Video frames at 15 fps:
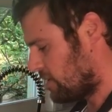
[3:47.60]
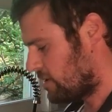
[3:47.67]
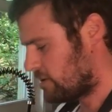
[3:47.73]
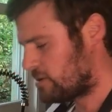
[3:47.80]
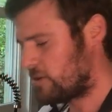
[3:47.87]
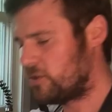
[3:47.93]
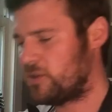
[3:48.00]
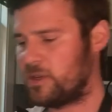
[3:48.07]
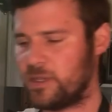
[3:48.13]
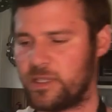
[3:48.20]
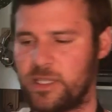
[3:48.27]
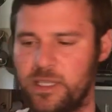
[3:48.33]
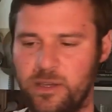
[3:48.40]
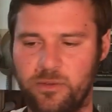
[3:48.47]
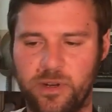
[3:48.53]
so as you can
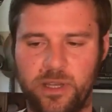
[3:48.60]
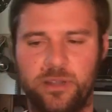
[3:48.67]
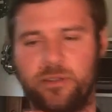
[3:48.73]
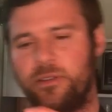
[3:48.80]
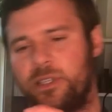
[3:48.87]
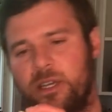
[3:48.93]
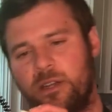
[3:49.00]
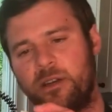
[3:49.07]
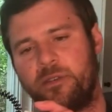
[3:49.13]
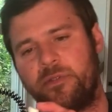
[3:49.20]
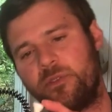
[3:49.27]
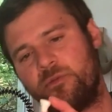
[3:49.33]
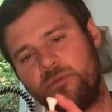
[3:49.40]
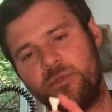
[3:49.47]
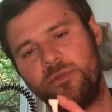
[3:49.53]
see, what I do is cut off
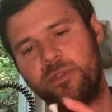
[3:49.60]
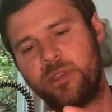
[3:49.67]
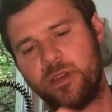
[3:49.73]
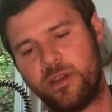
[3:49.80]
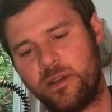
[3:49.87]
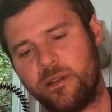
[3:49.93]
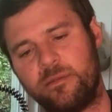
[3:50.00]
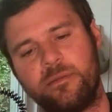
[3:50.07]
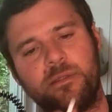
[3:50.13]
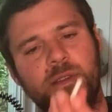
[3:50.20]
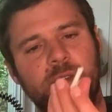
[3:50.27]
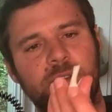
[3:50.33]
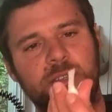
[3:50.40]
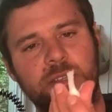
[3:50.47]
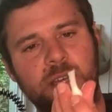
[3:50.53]
the root there
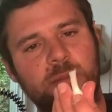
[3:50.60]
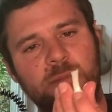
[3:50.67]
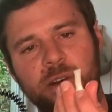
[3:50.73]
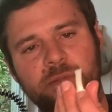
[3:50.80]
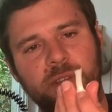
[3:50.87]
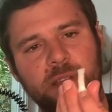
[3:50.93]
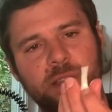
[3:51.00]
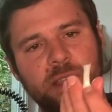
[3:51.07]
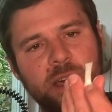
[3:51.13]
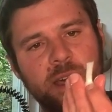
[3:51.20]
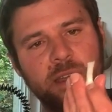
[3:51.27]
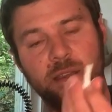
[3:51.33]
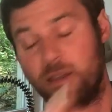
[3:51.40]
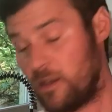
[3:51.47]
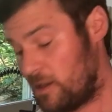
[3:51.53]
and just cut them off like
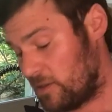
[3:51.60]
that.